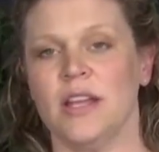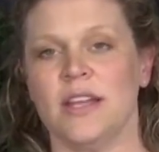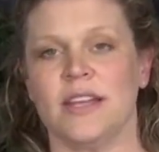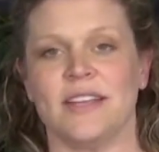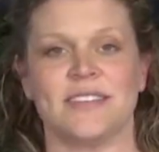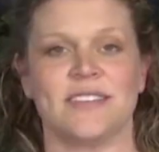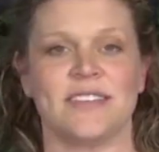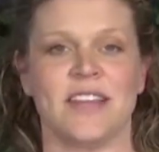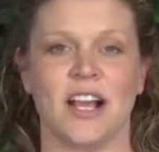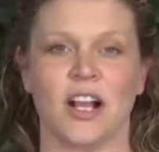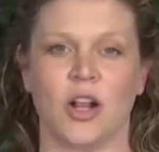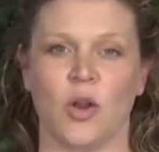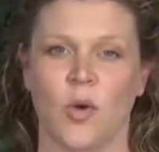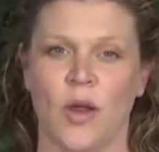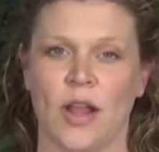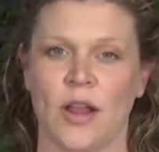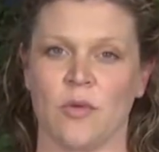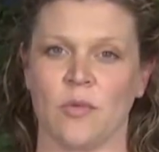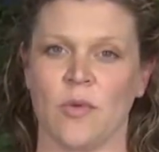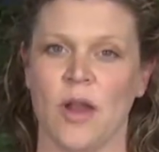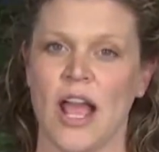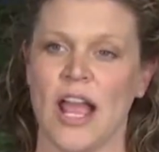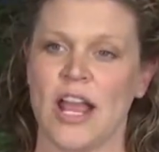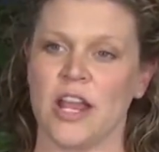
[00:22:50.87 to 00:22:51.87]
is not
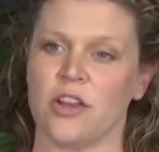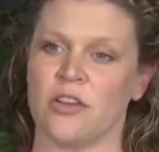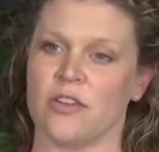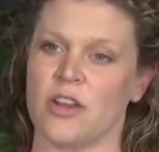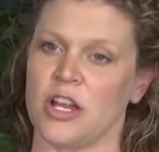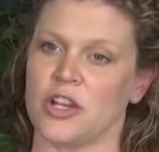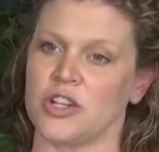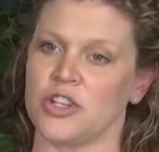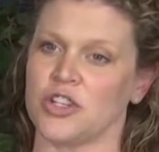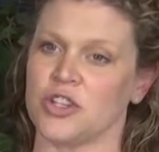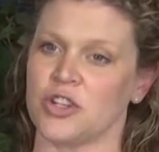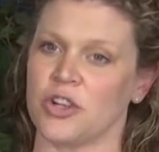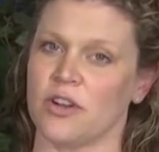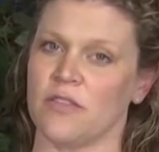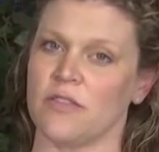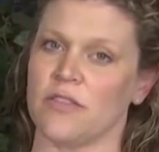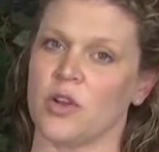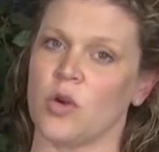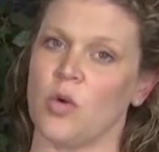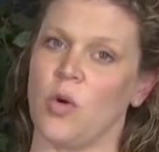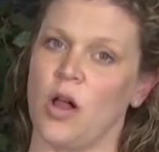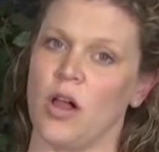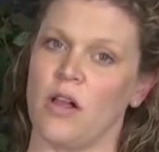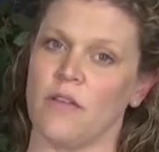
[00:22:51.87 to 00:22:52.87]
quite right, you're not sure of
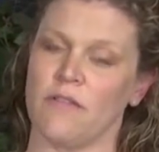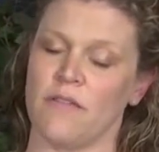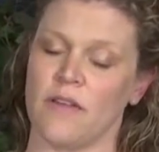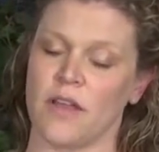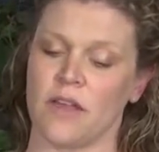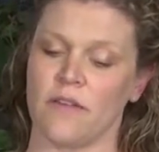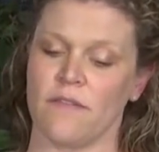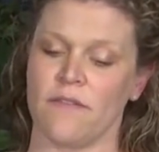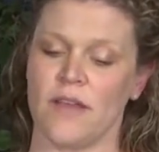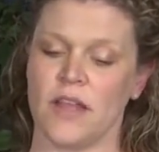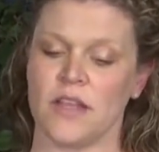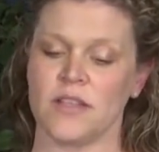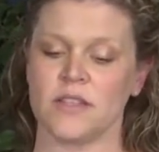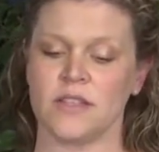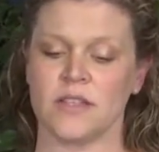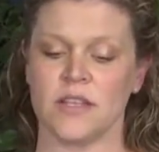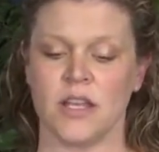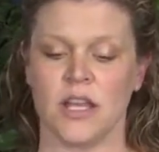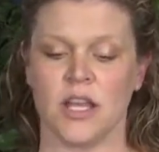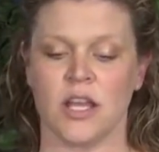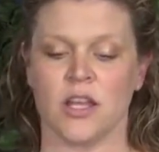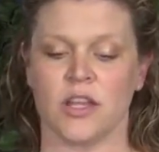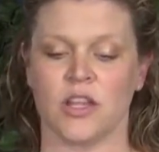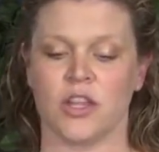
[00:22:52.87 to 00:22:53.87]
the qualifying offense,
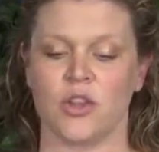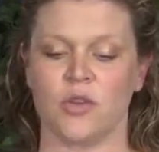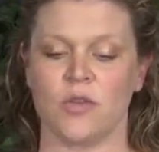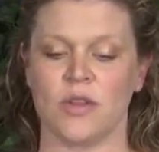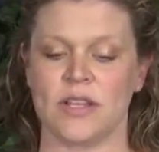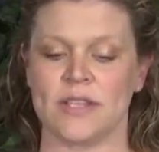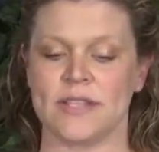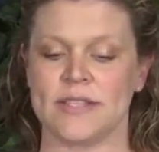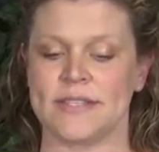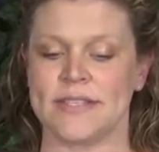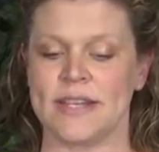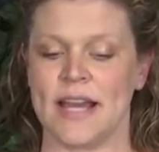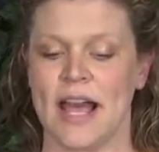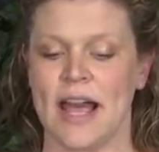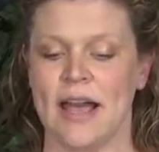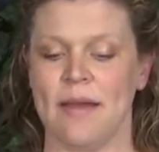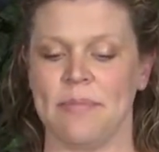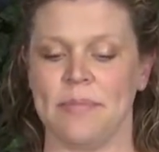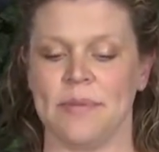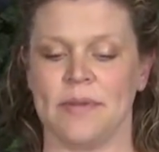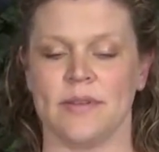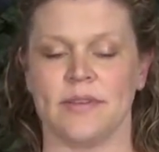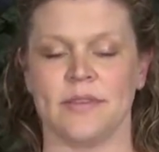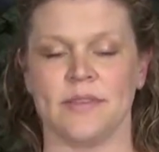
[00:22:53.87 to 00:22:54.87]
you can
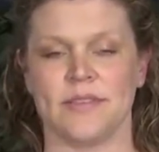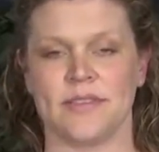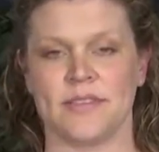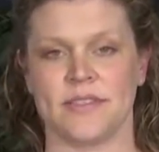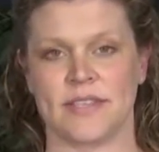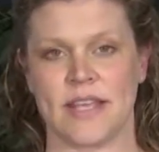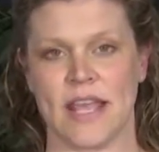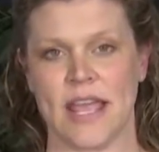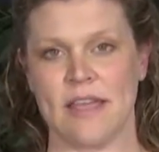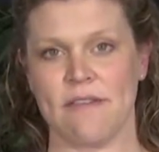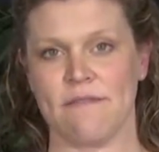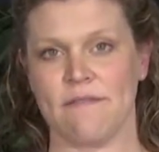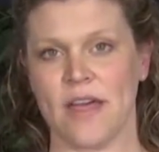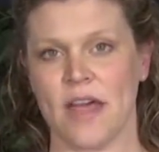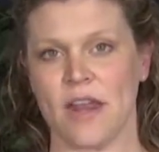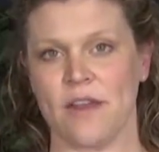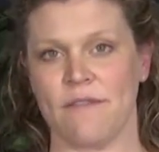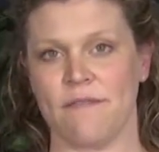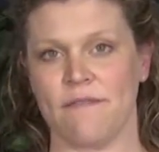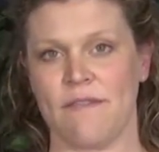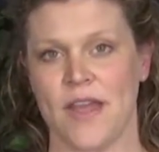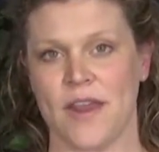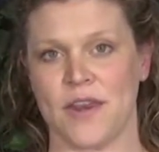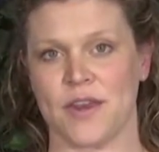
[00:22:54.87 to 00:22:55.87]
stop, save that
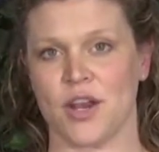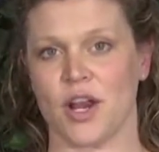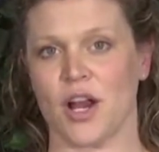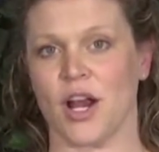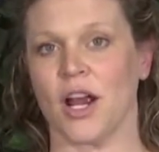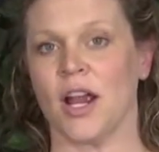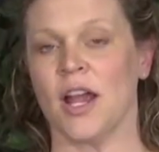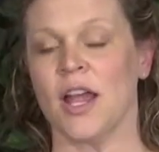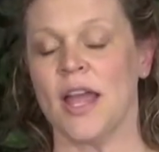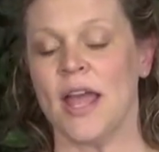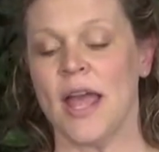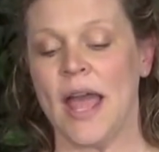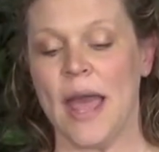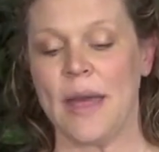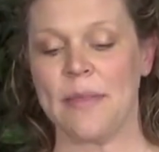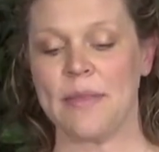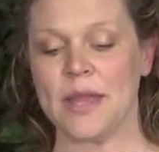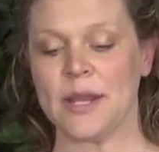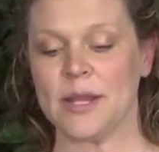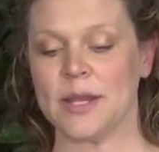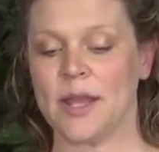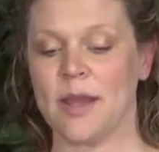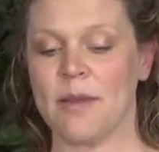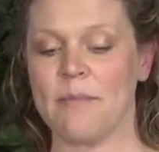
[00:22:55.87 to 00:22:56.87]
offender, and
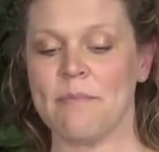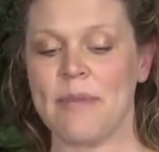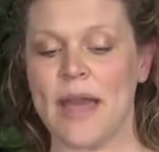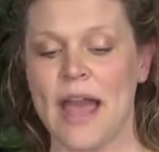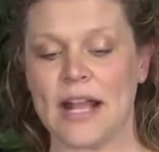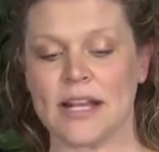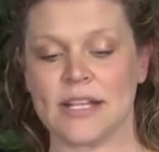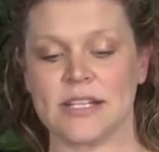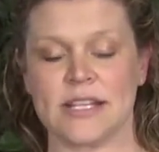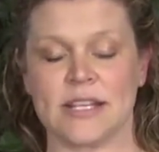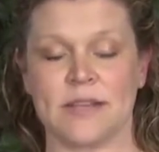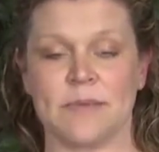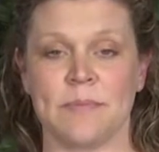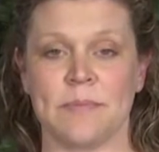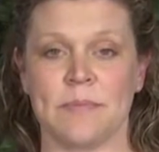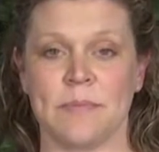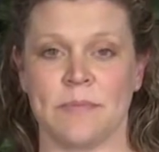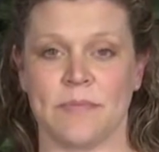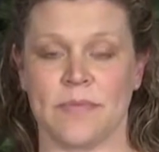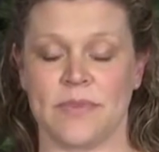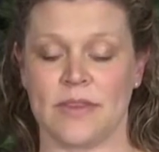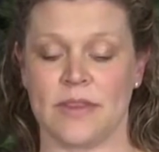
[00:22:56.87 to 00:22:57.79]
then come back to